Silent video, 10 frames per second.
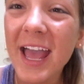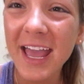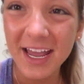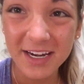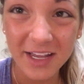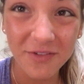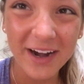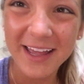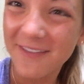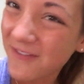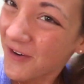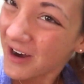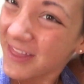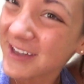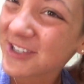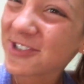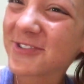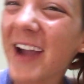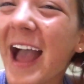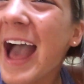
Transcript: and get ready for the track.